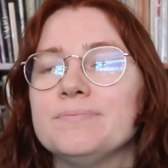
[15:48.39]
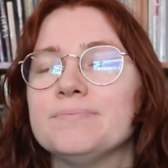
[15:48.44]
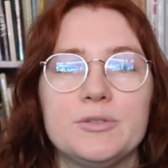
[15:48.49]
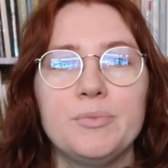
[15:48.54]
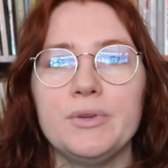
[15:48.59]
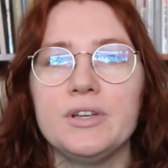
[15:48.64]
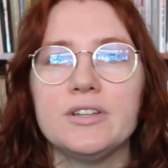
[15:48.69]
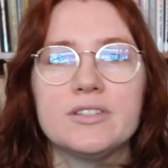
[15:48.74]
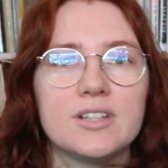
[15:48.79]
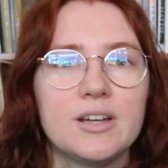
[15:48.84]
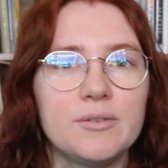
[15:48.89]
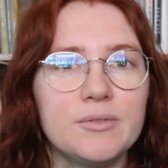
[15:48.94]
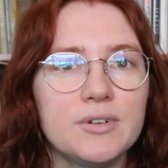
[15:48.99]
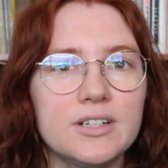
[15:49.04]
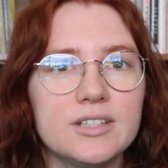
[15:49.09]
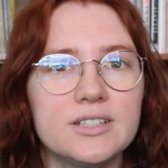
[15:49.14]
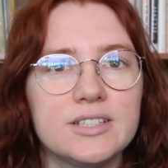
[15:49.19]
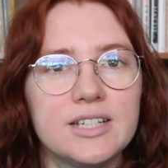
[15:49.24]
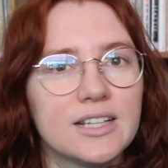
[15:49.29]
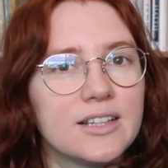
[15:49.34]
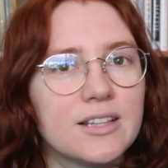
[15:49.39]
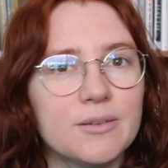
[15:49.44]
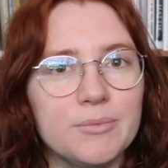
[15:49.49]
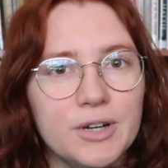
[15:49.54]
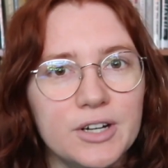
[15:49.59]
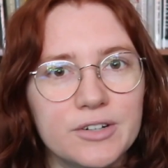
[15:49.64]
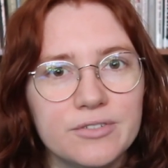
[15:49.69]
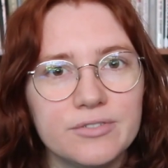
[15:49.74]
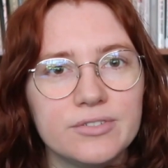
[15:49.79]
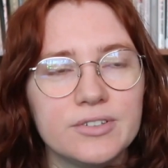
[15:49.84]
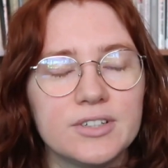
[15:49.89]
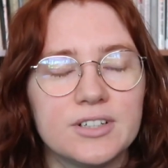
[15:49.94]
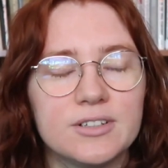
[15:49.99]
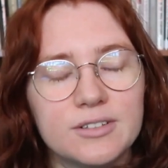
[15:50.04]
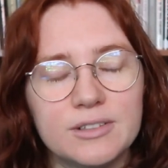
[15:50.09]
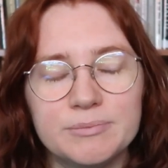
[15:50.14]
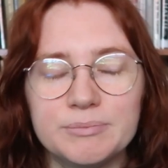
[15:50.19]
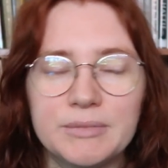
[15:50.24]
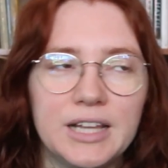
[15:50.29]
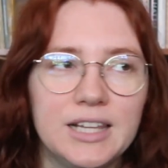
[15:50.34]
just because I want to tick them off
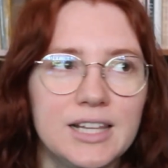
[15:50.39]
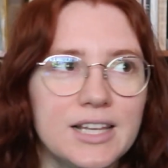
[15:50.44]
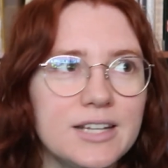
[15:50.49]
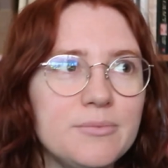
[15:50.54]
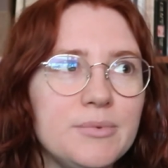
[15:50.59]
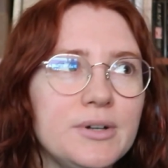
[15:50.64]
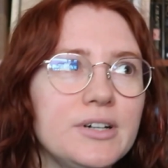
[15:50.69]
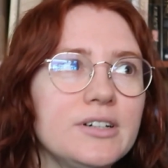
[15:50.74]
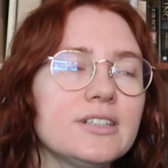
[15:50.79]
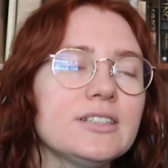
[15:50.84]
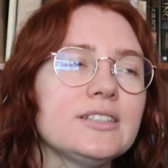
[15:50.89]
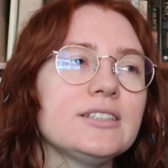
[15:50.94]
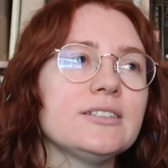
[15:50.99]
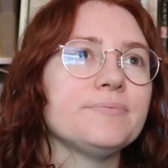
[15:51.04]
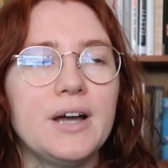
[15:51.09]
on my letterbox.